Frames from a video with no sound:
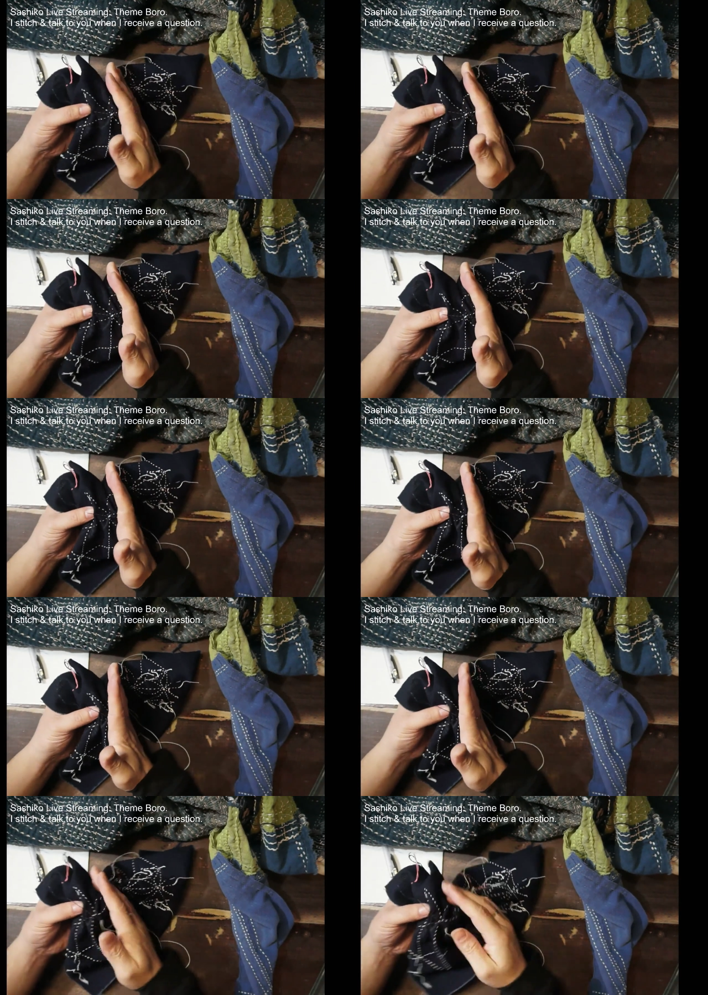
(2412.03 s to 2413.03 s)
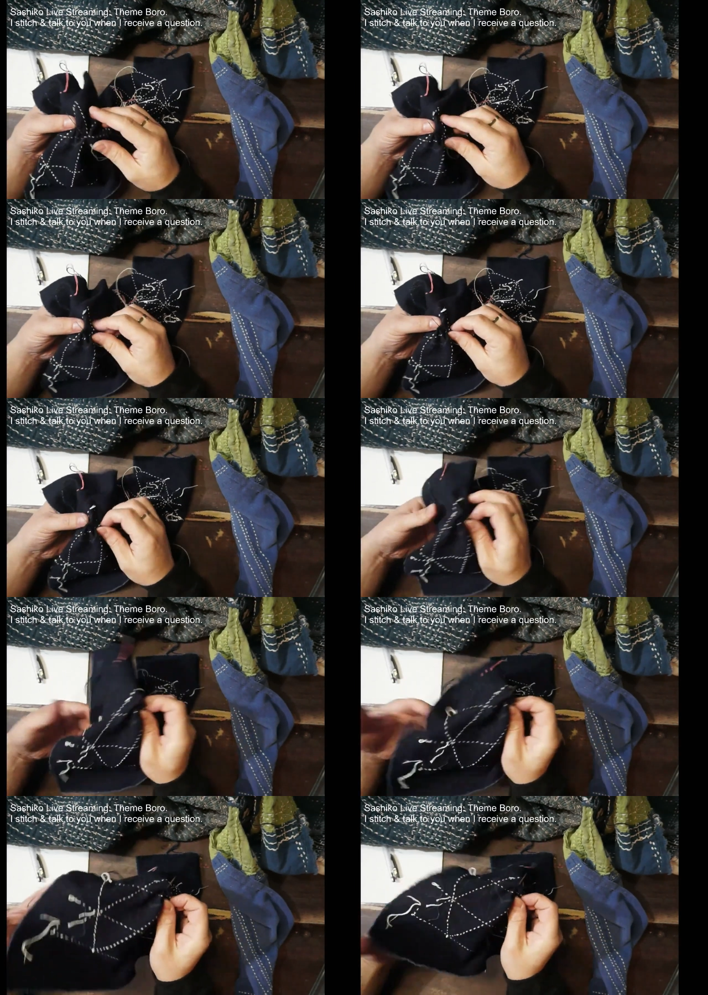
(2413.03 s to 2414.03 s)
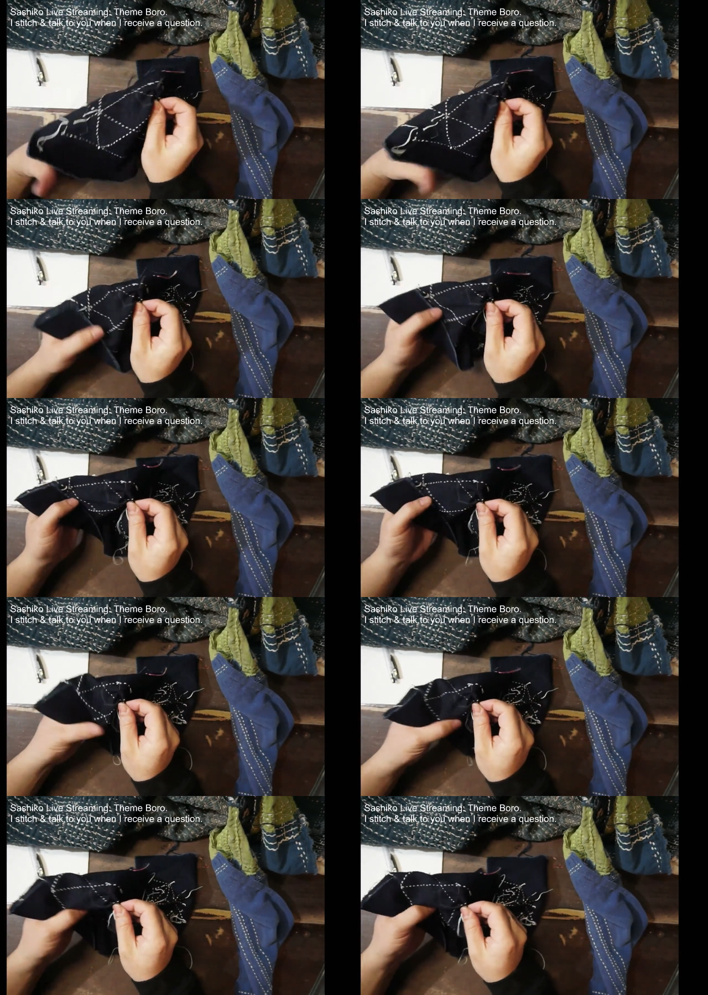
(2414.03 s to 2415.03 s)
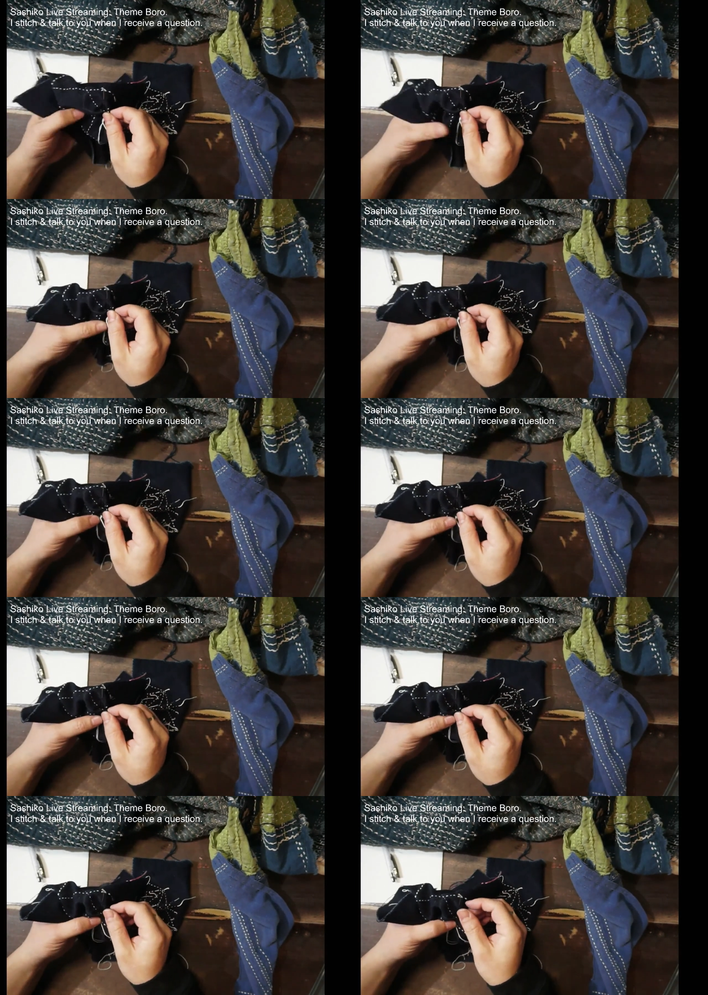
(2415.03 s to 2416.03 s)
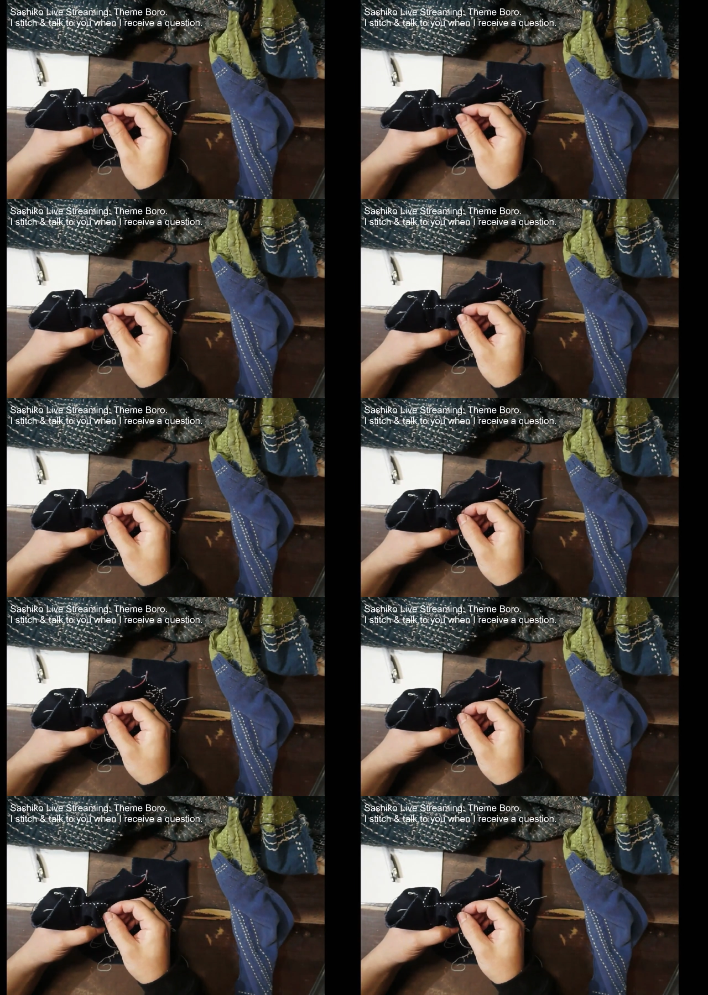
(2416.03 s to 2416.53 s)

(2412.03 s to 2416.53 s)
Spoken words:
[unreadable: no face in view]